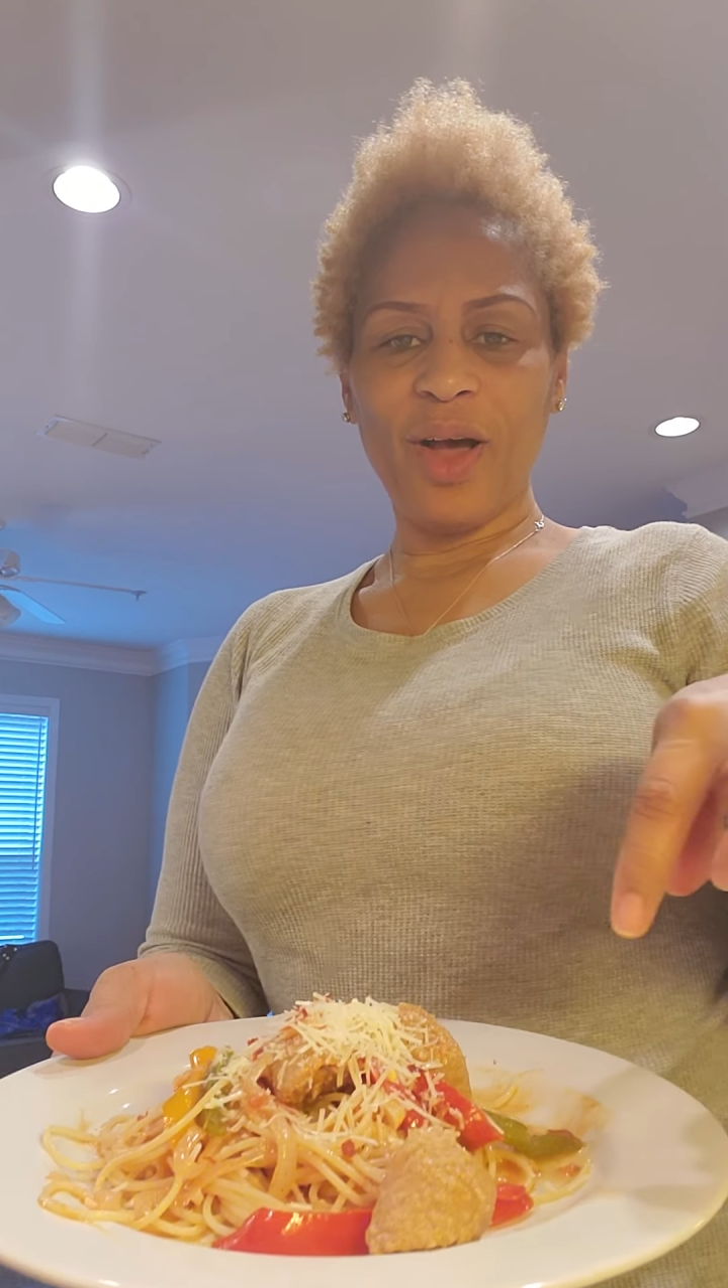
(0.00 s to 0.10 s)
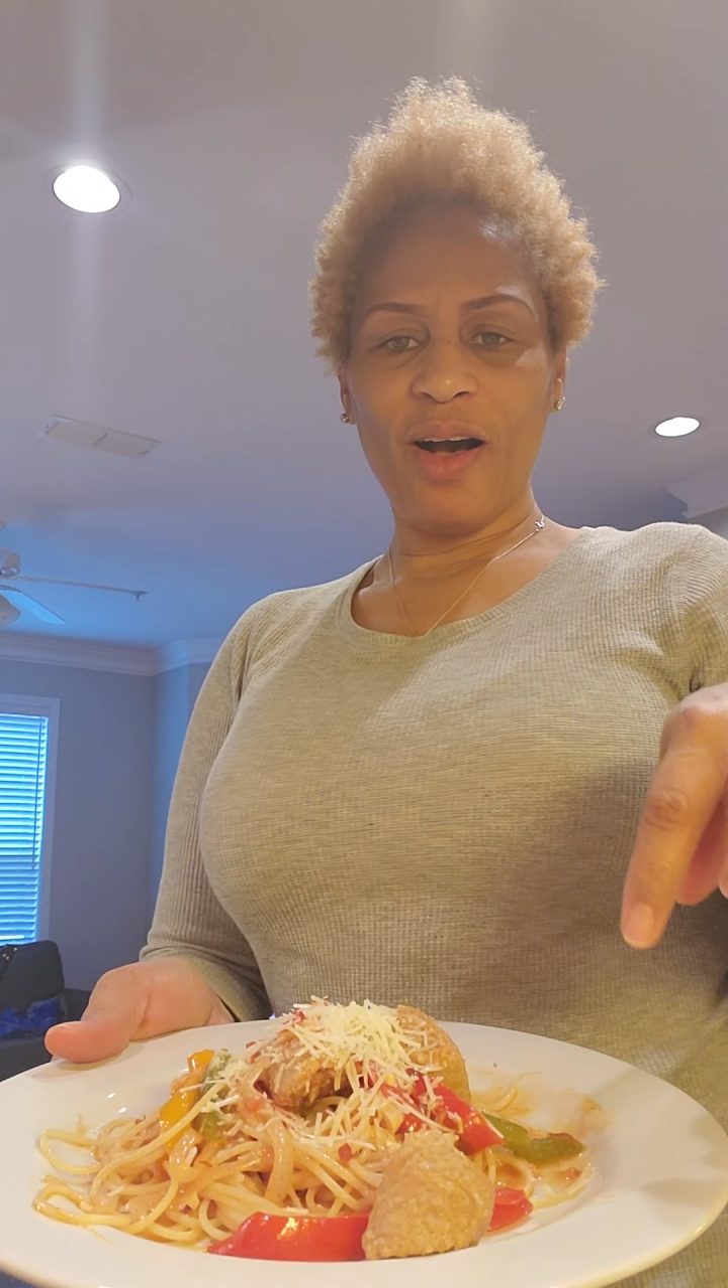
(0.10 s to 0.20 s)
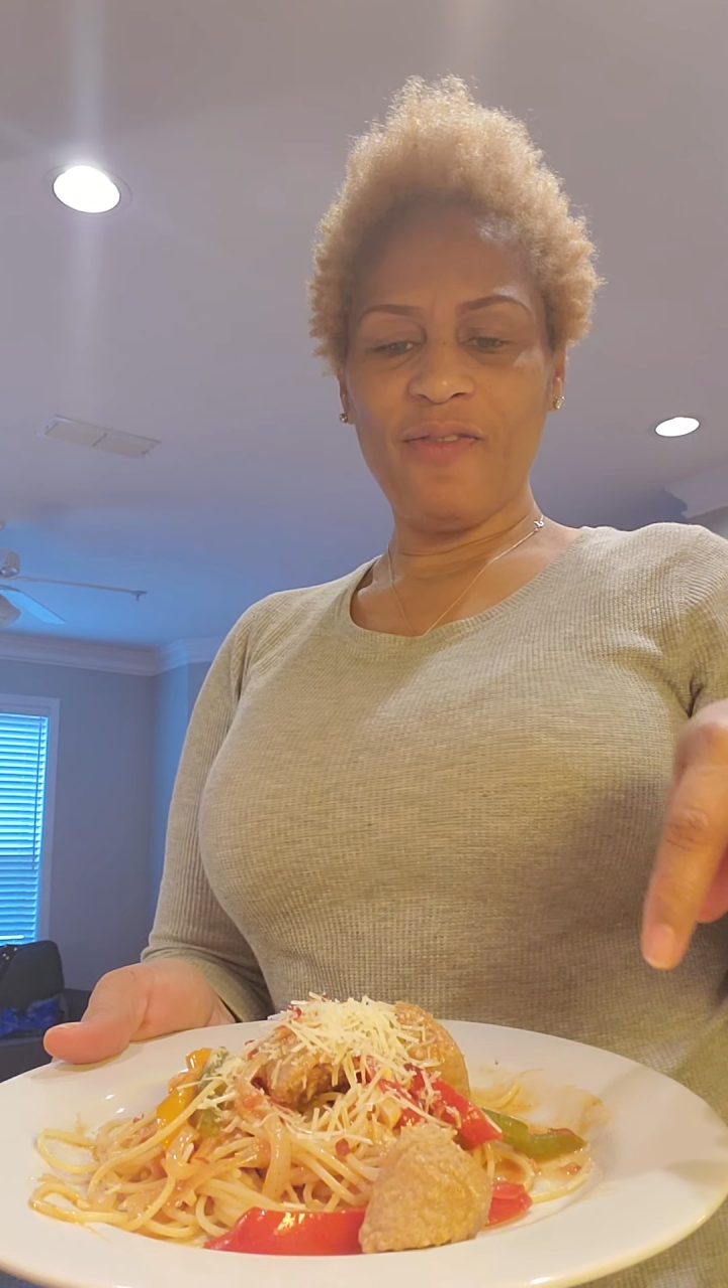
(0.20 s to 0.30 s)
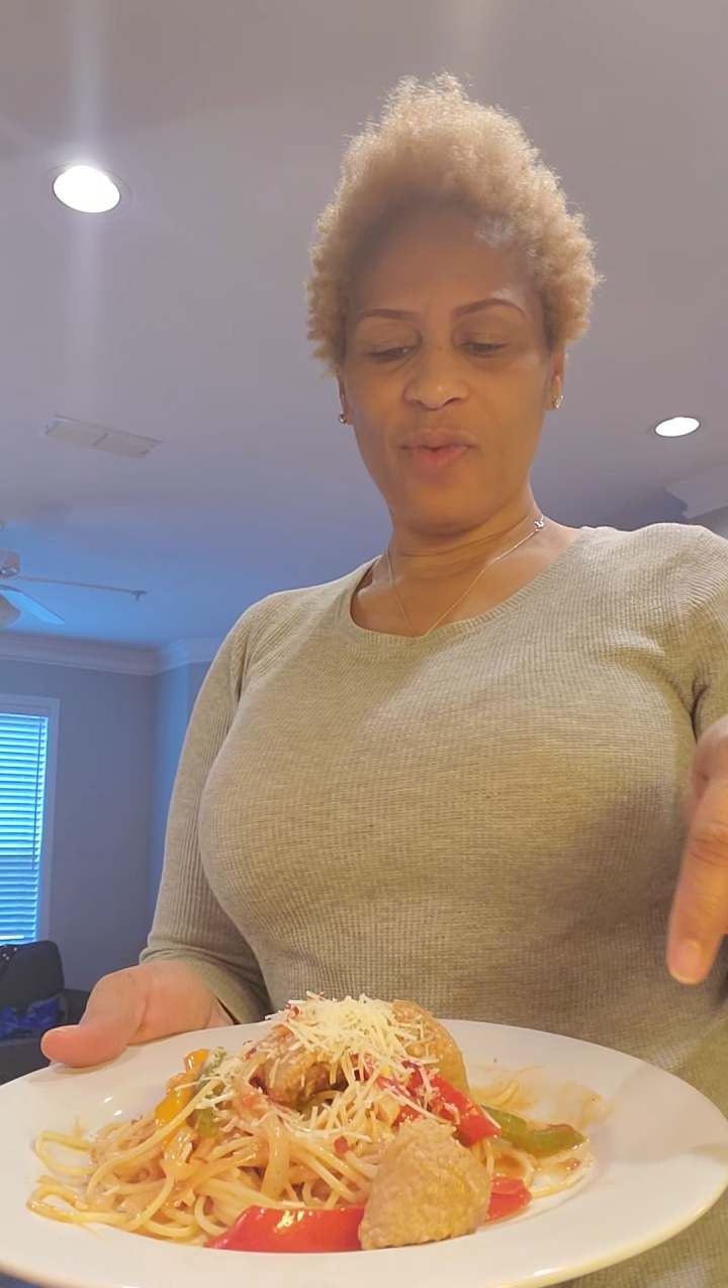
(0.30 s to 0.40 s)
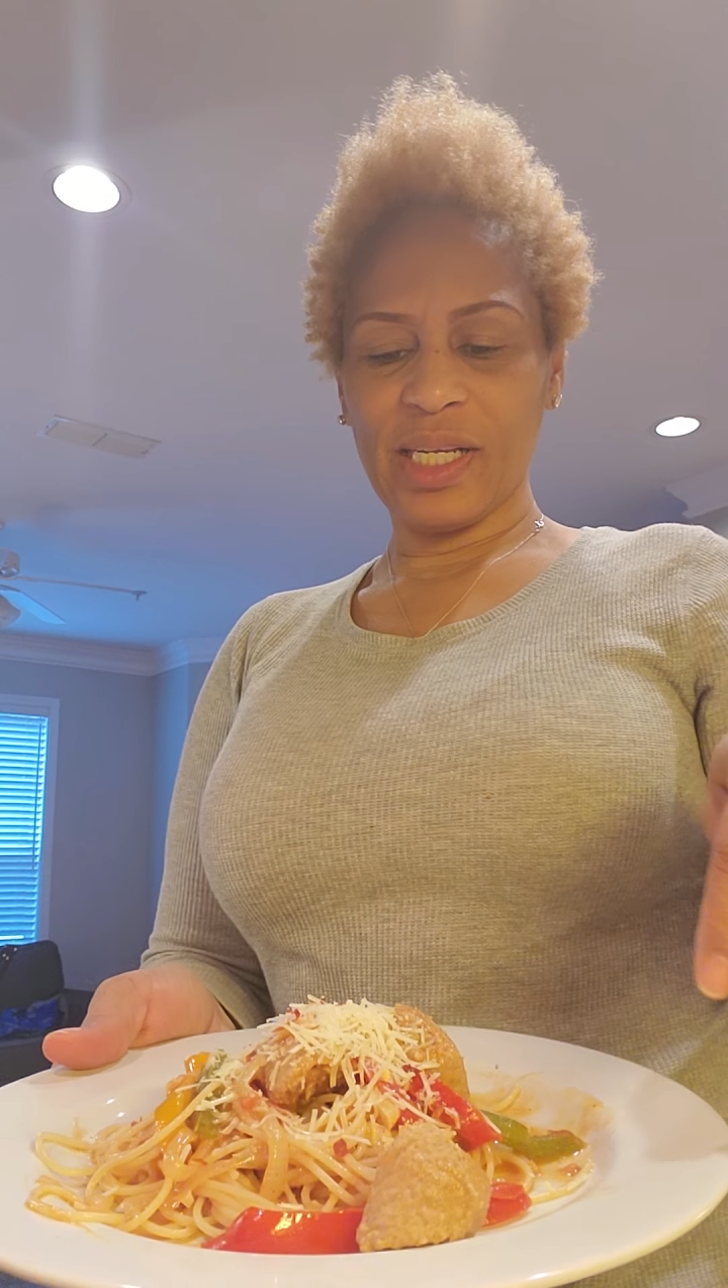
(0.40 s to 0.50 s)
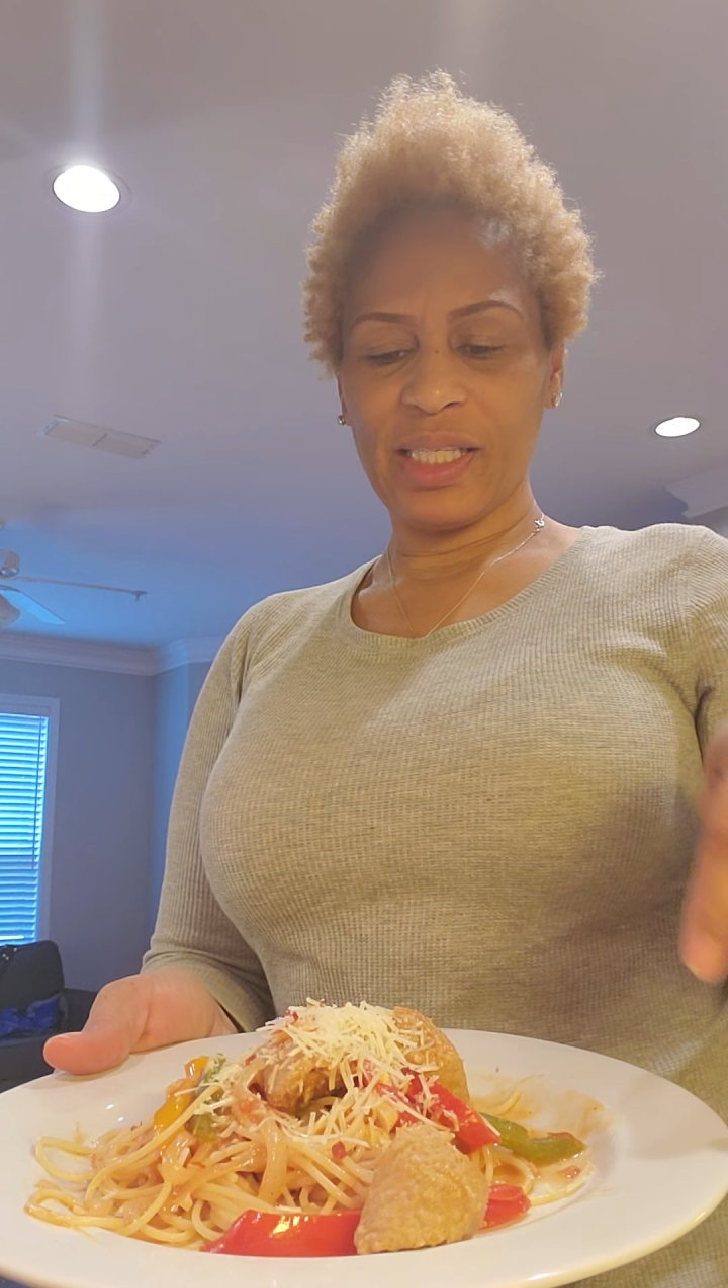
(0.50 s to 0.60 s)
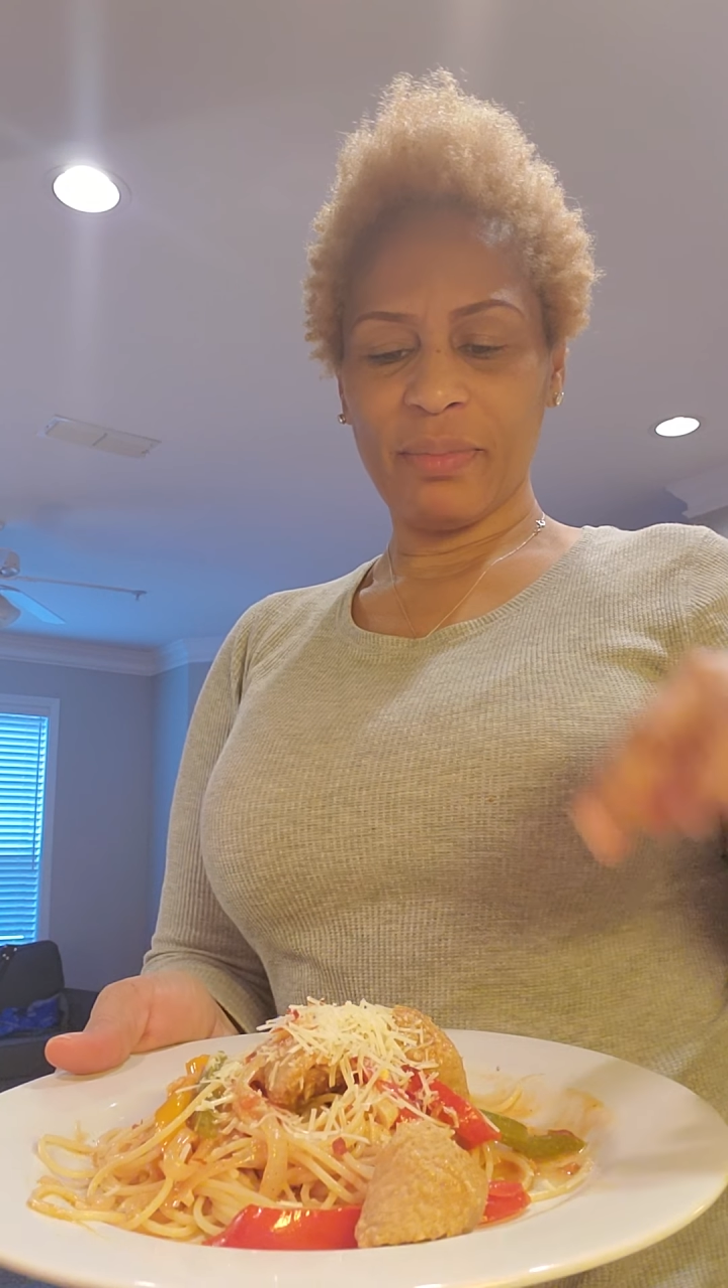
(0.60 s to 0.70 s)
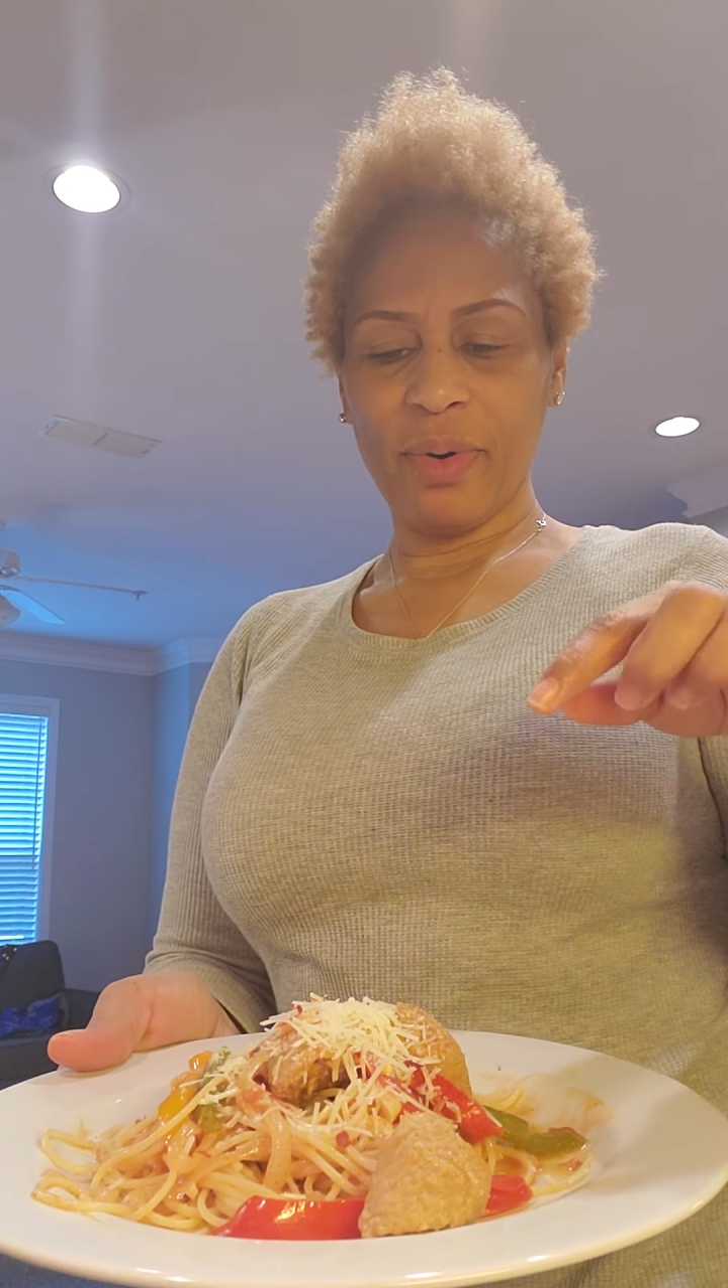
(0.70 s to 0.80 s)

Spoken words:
off with some